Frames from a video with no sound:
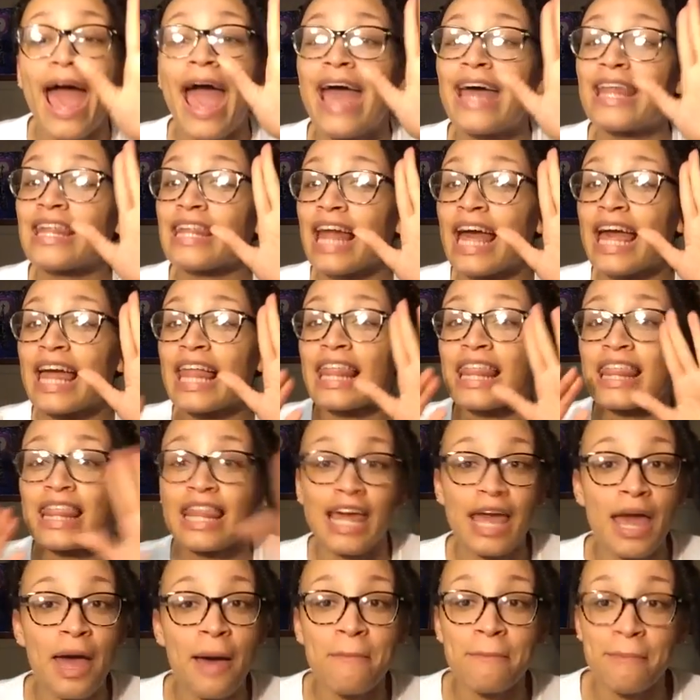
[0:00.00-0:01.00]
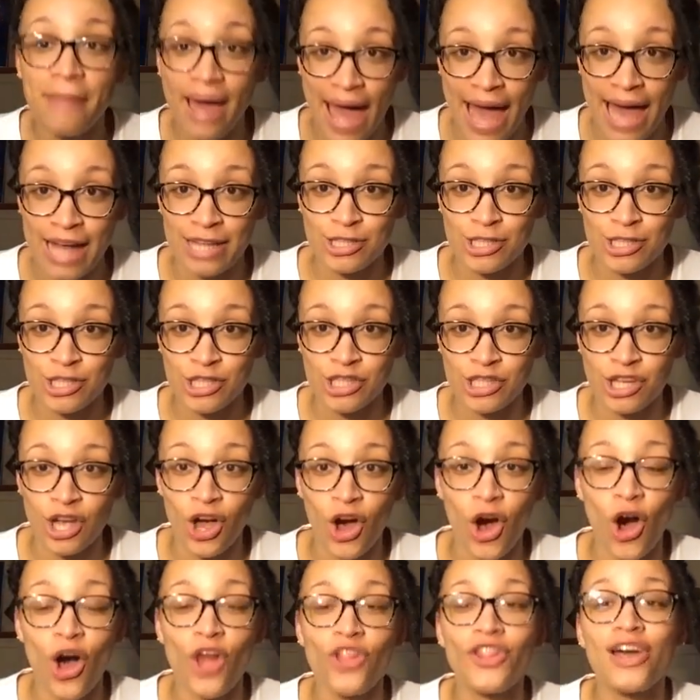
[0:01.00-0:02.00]
and like lit a match
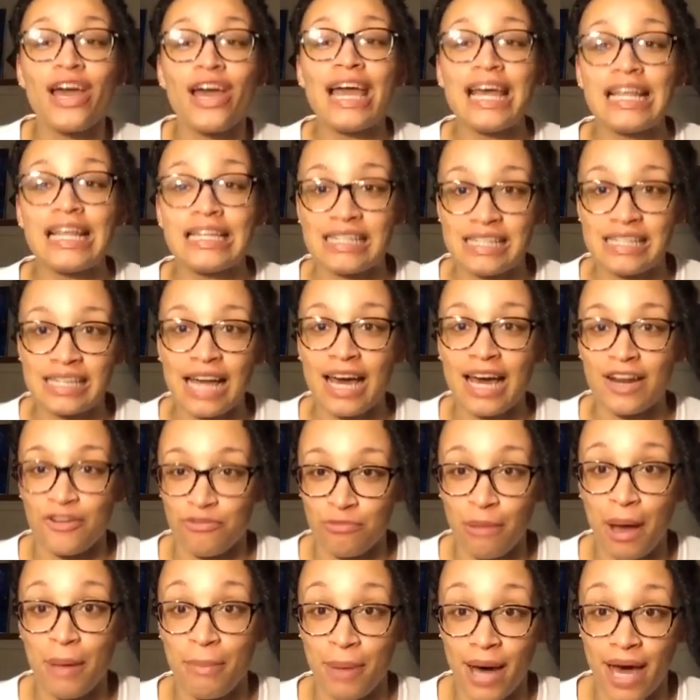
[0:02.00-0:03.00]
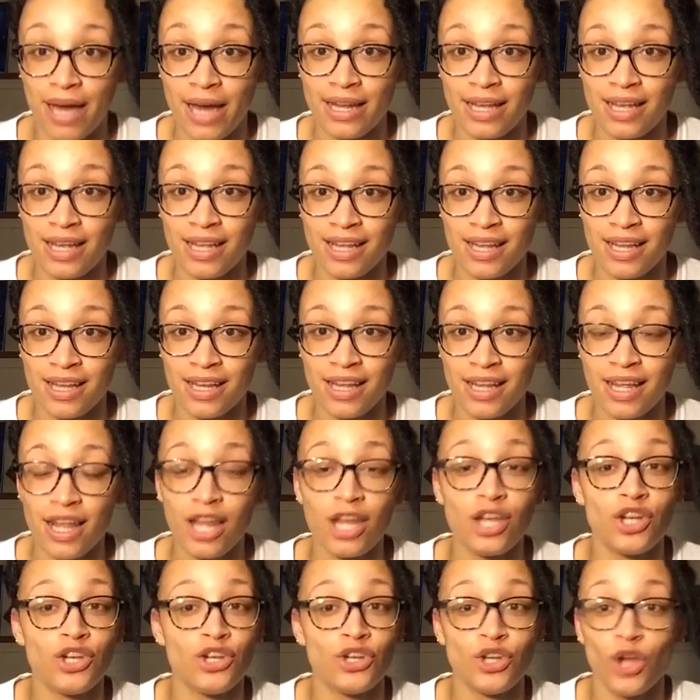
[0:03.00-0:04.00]
on the inside of my body.
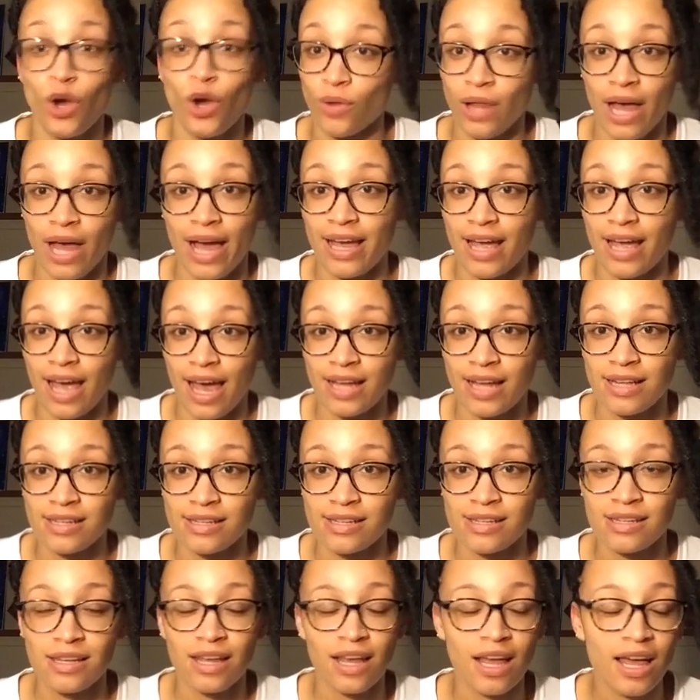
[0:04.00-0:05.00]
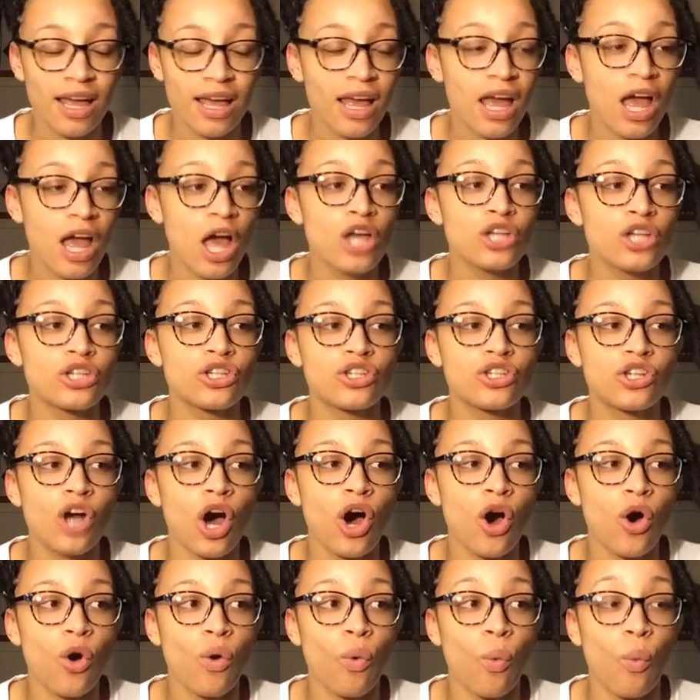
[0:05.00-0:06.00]
No lie, guys.
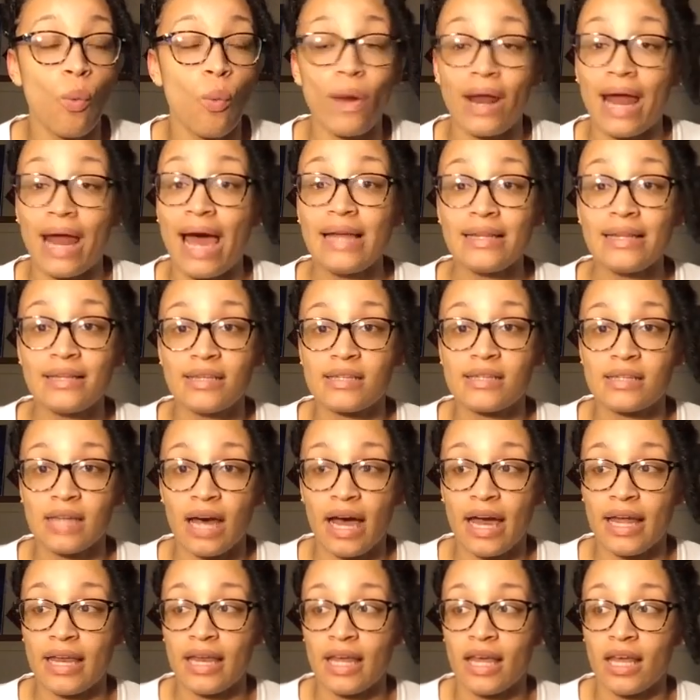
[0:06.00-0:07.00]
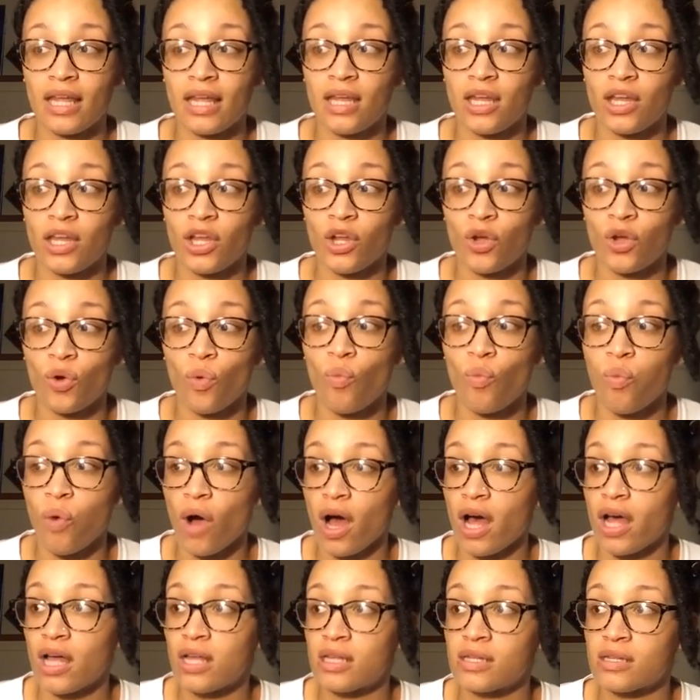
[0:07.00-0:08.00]
So what I decided
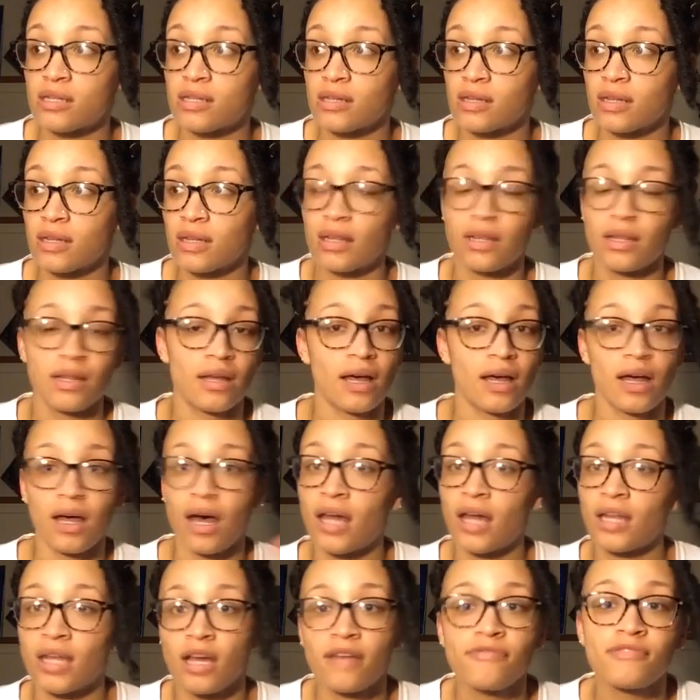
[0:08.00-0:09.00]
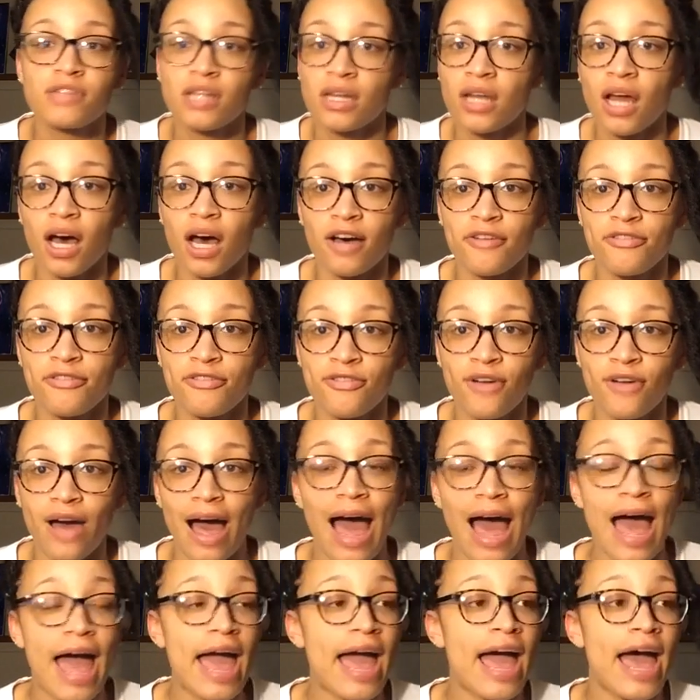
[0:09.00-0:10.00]
was enough's enough.
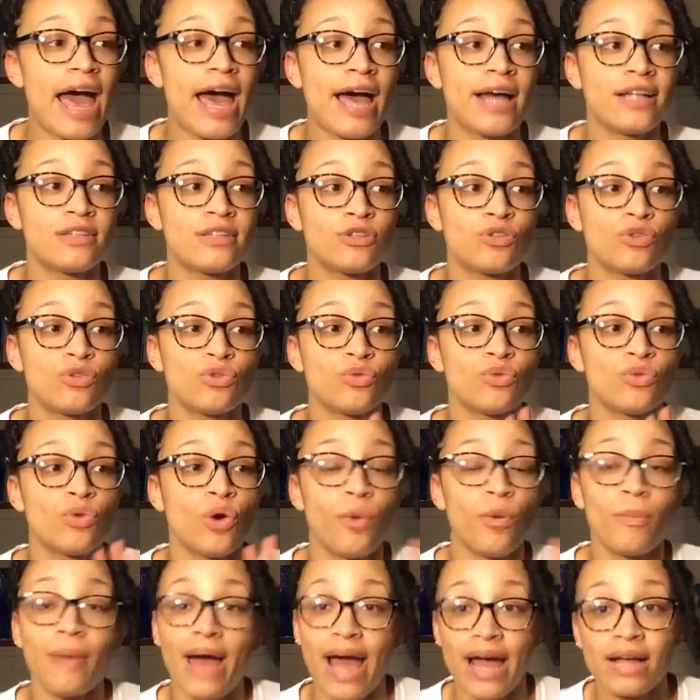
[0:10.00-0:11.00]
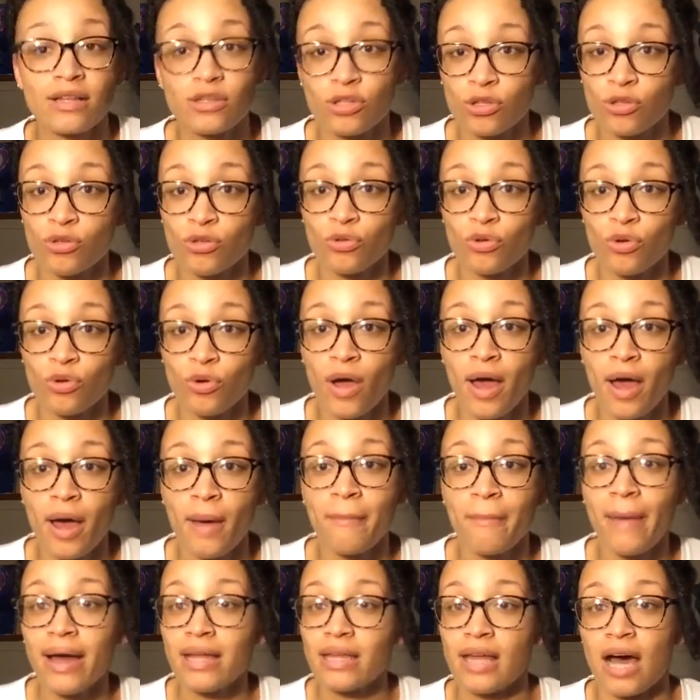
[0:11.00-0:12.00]
I had to go back to
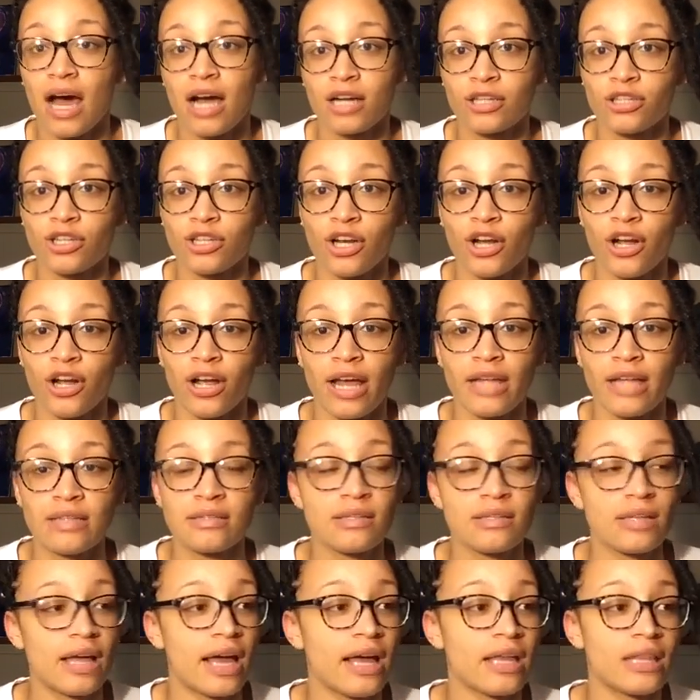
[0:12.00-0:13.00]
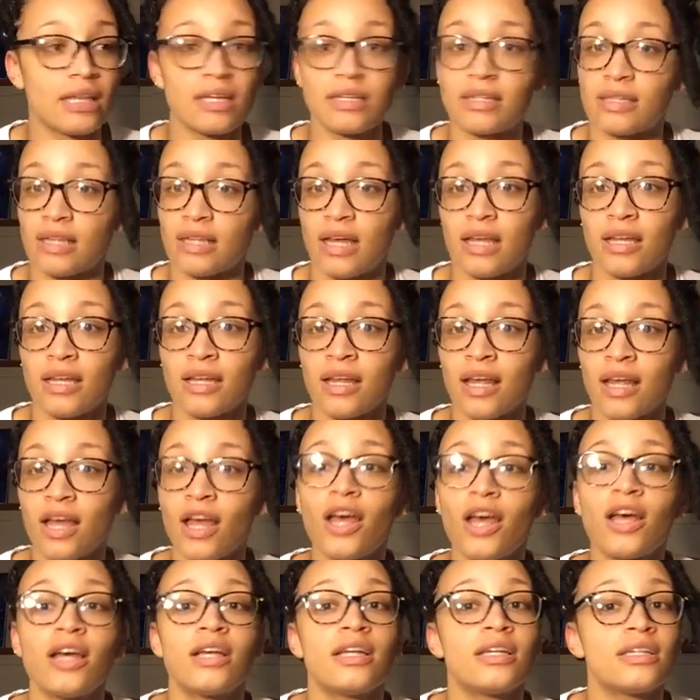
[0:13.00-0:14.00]
my doctor and say, listen,
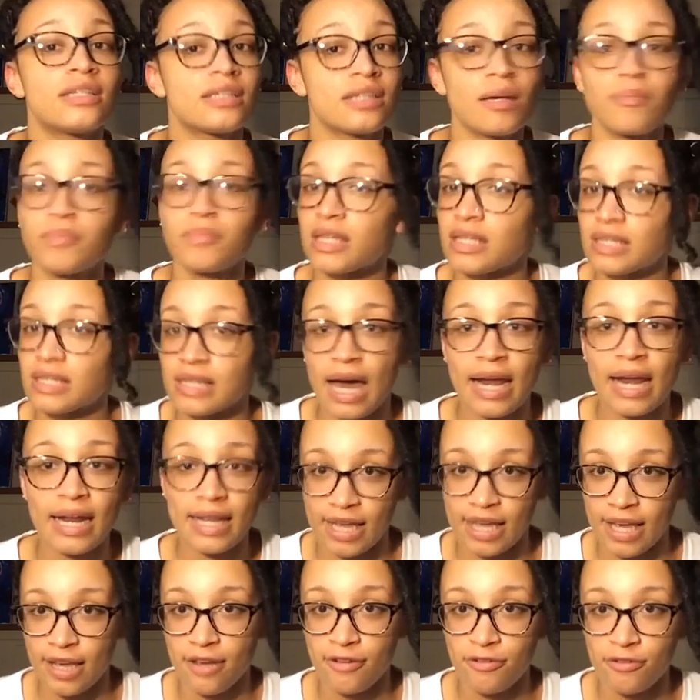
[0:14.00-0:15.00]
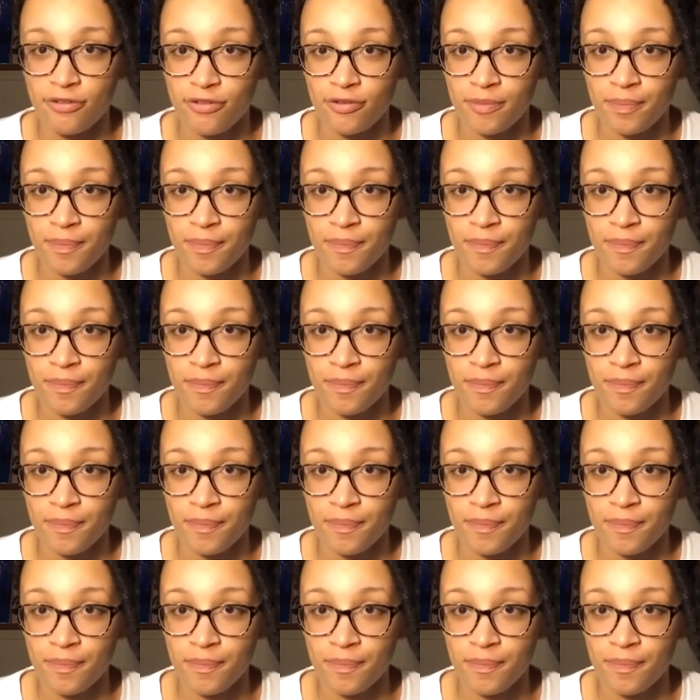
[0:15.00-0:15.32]
something's got to give.